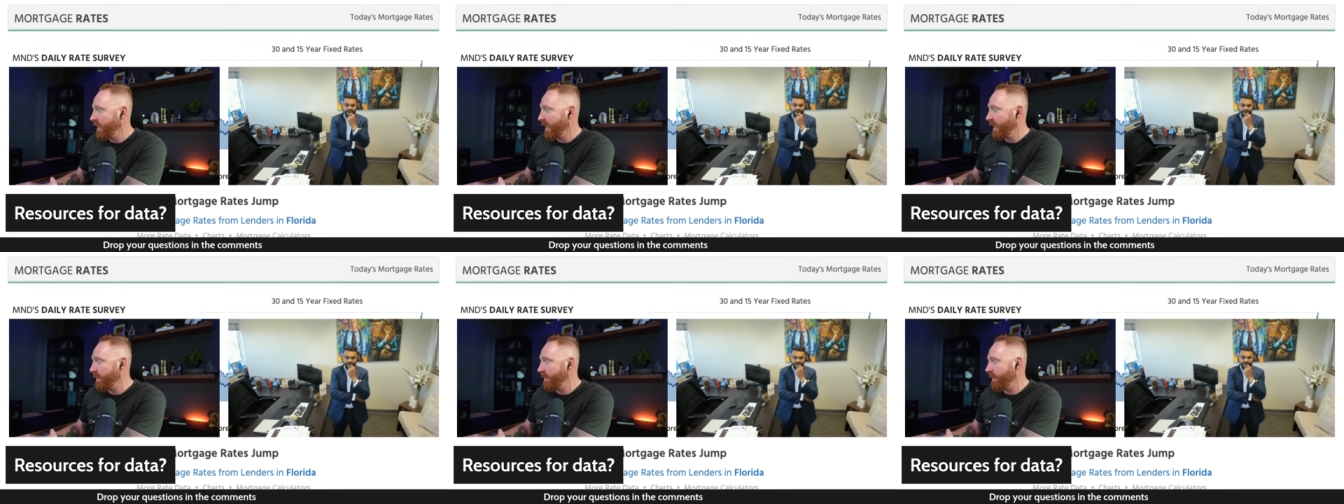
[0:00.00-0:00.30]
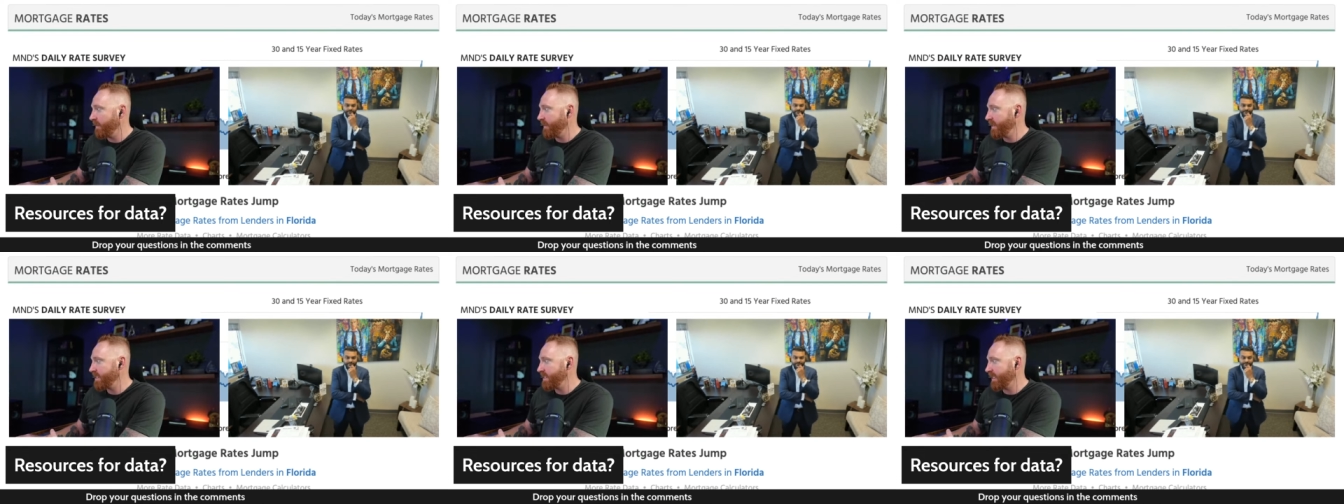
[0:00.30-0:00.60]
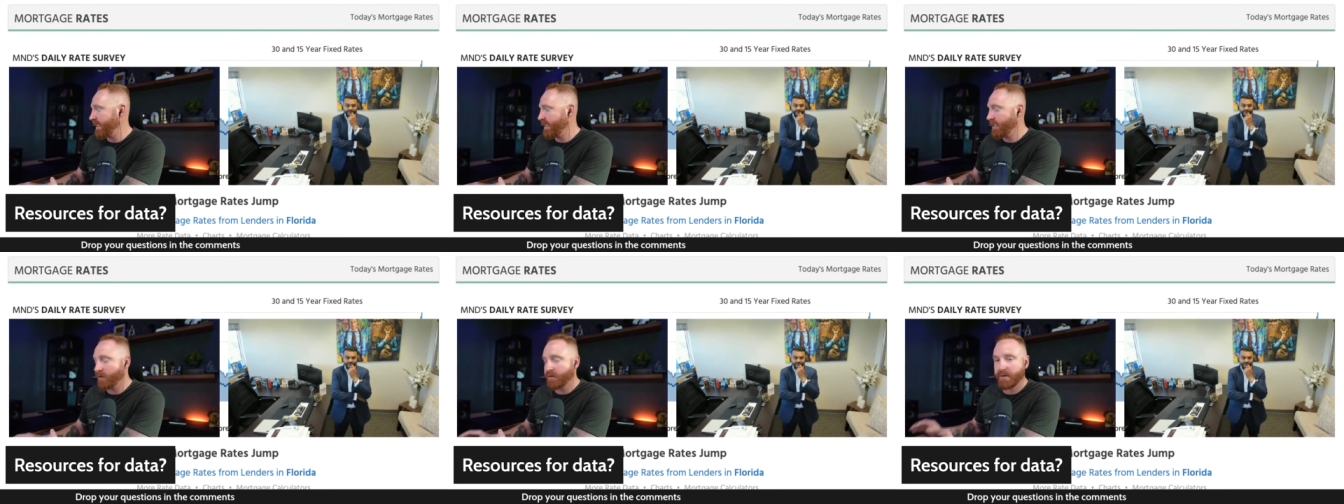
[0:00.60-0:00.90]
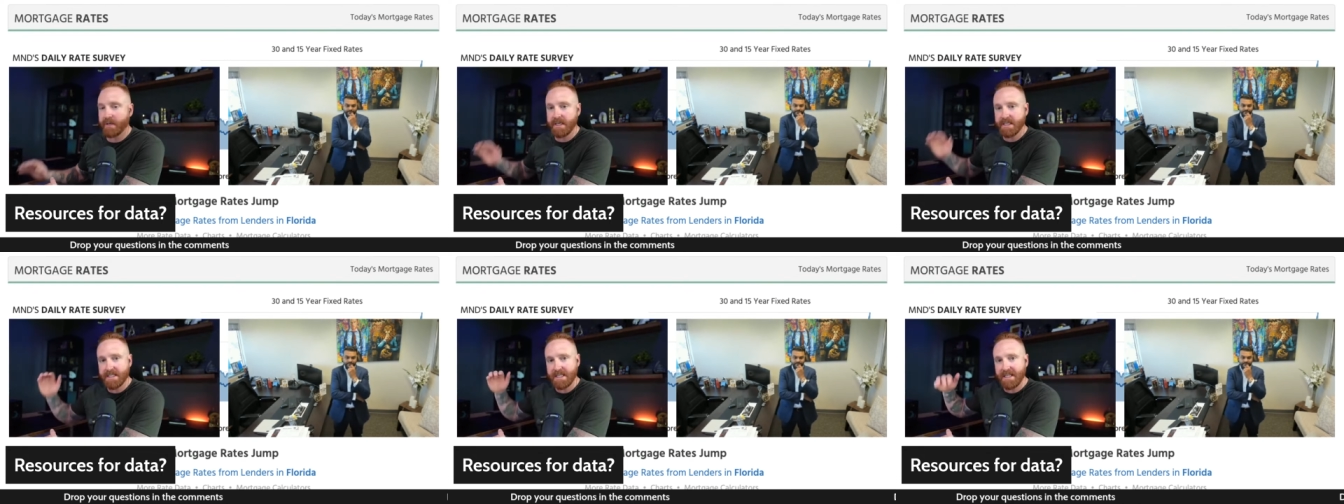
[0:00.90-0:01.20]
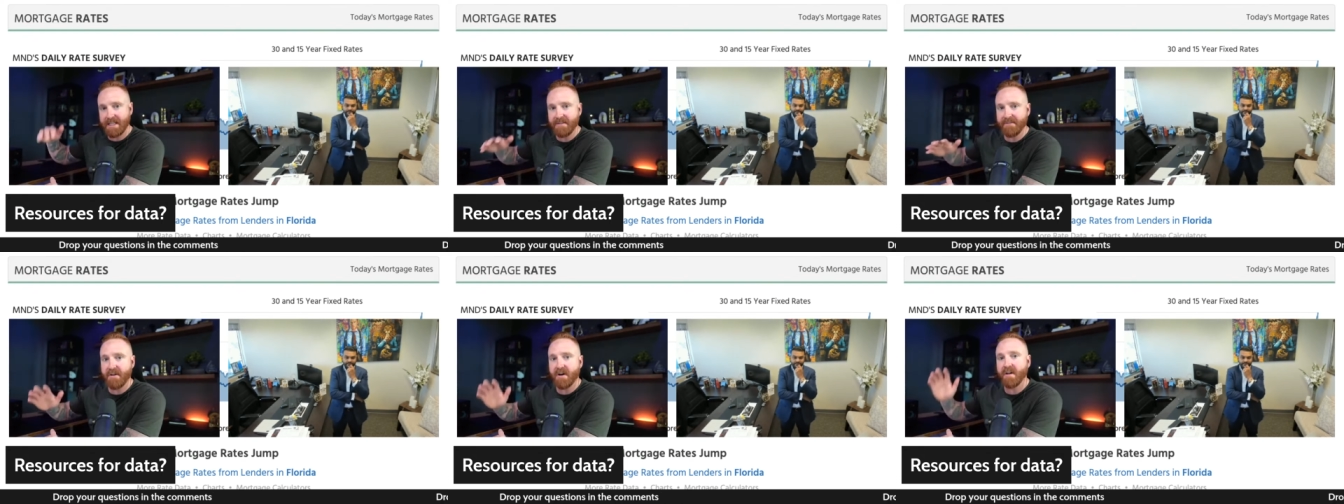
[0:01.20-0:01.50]
and then this increase and
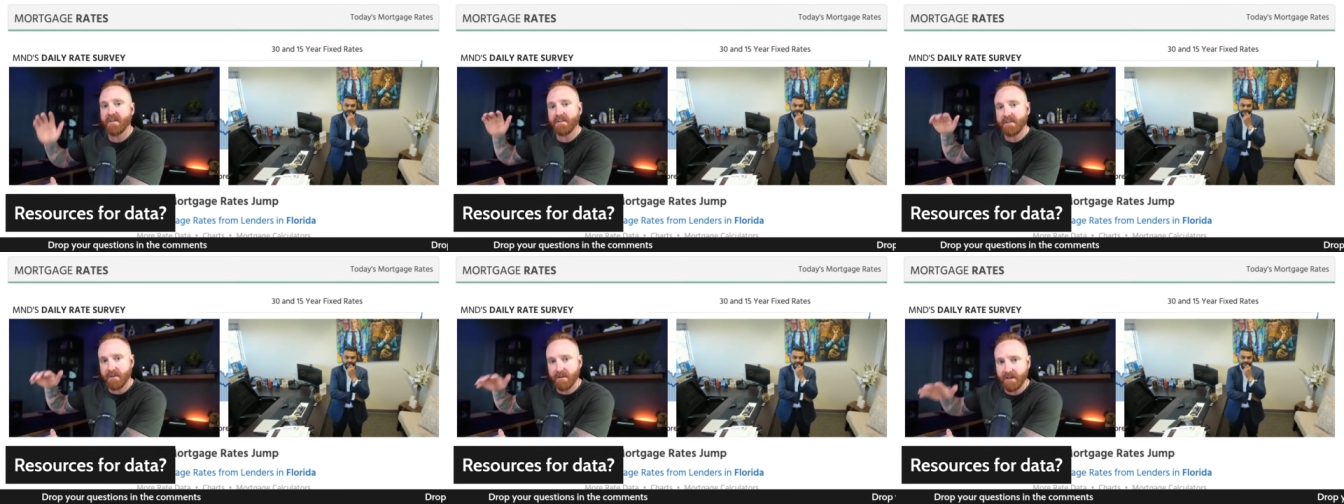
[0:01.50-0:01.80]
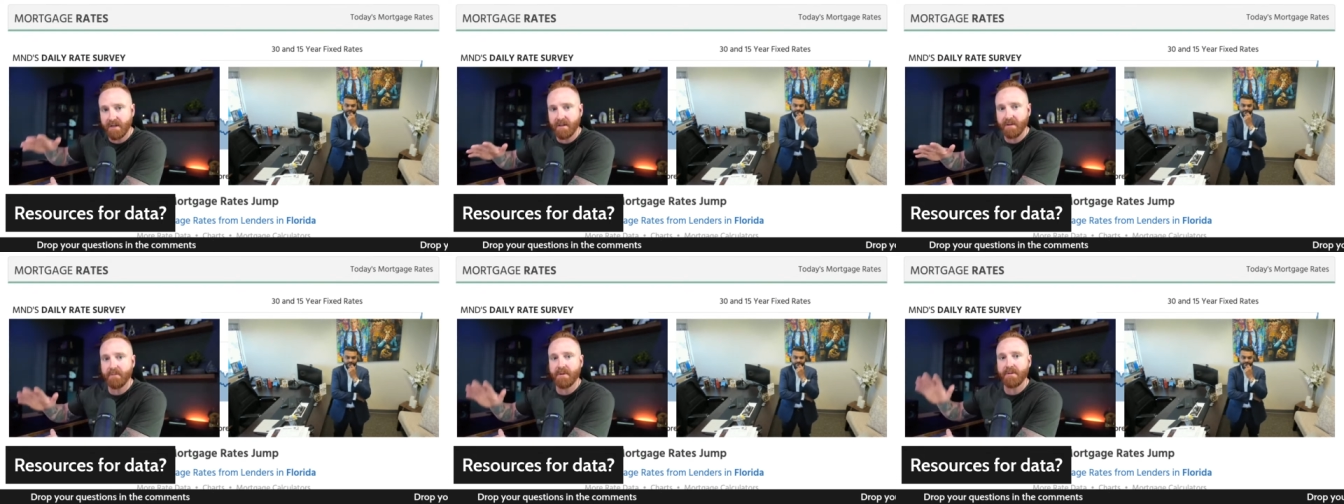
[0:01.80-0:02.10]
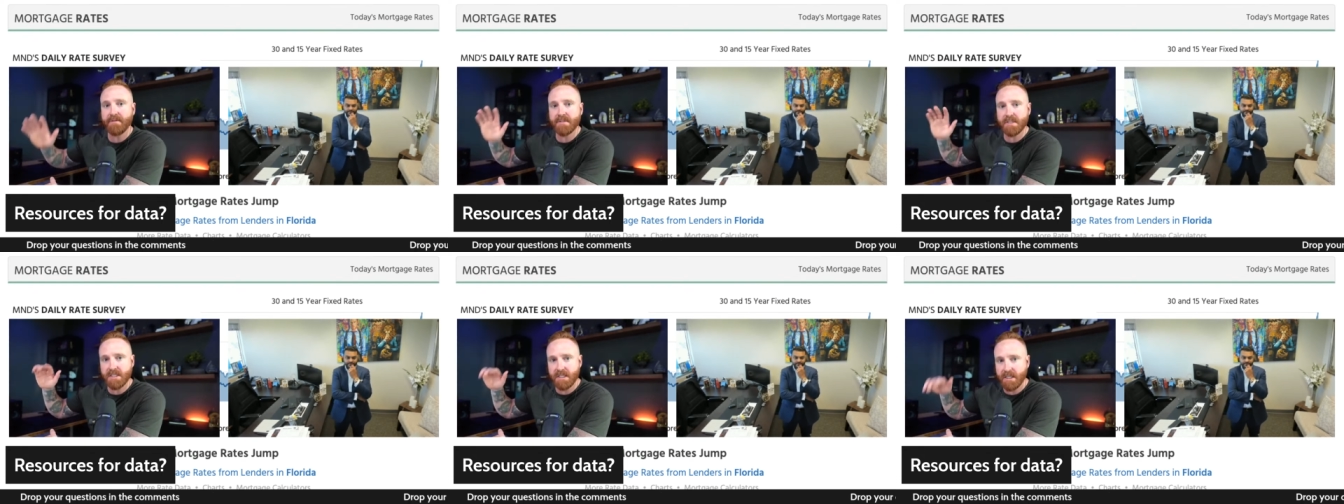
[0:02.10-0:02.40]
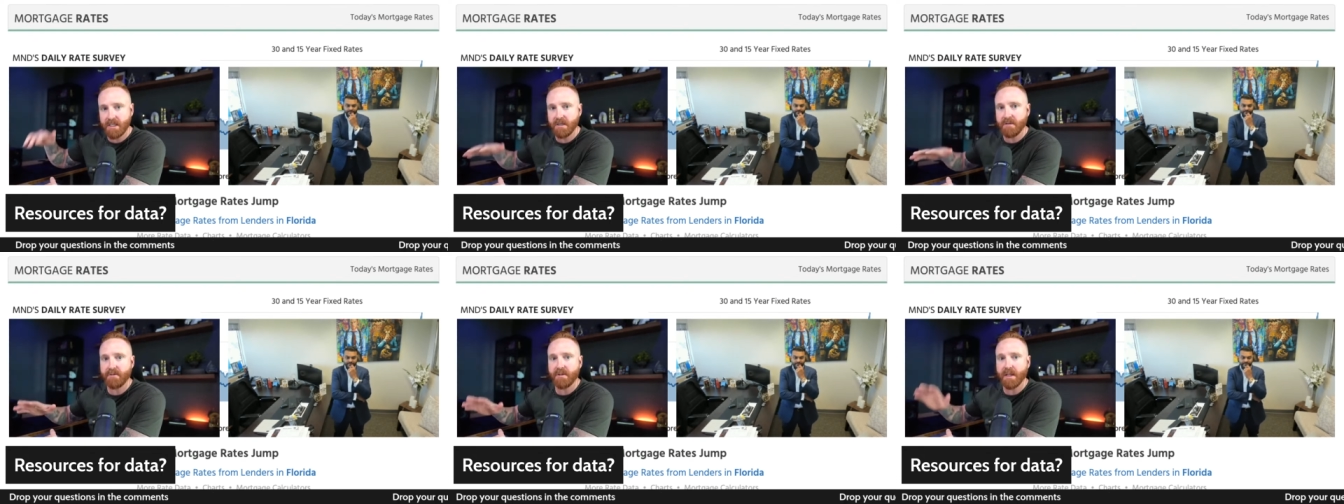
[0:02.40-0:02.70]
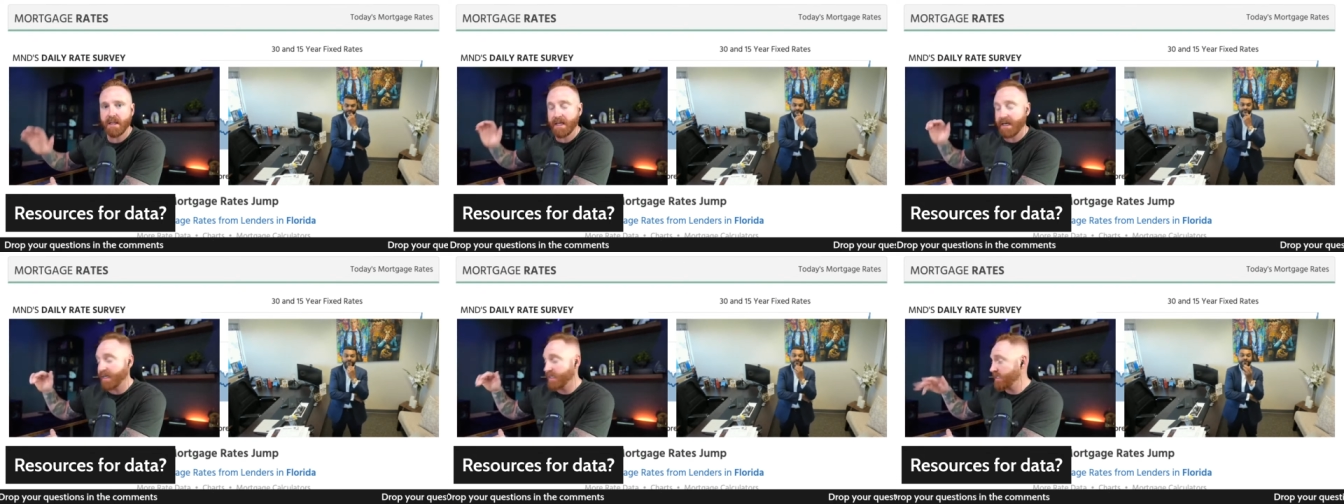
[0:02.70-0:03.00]
then the volatility that we've seen over the
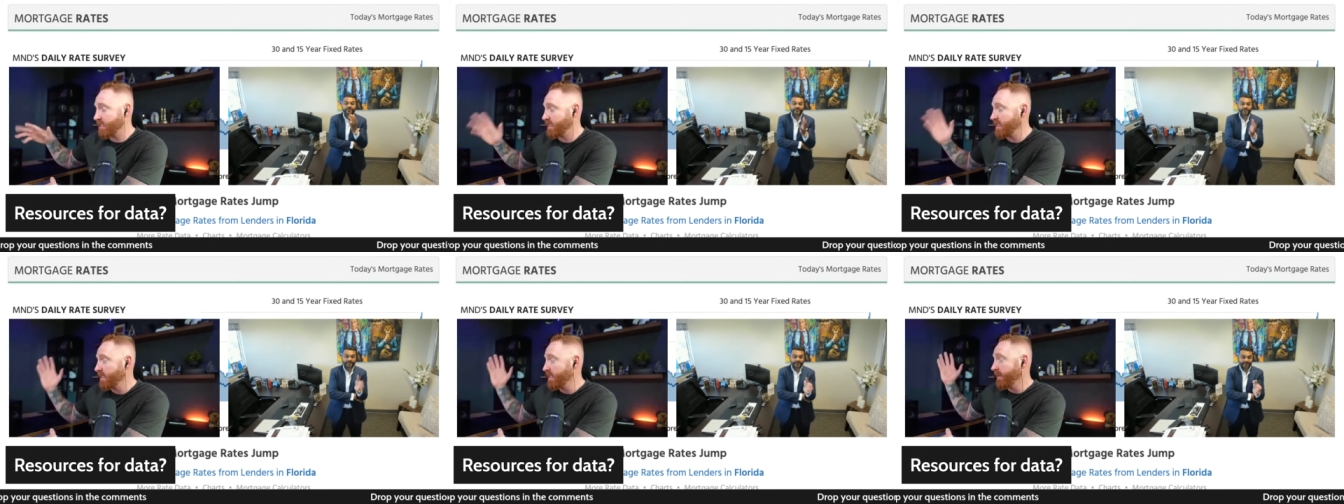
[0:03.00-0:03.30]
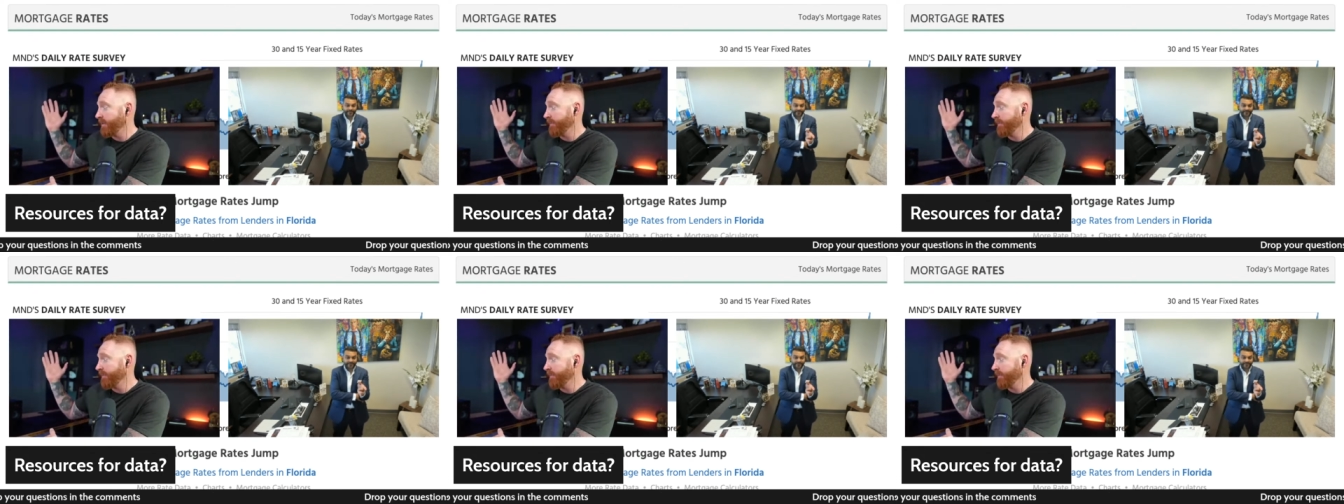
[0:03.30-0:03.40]
last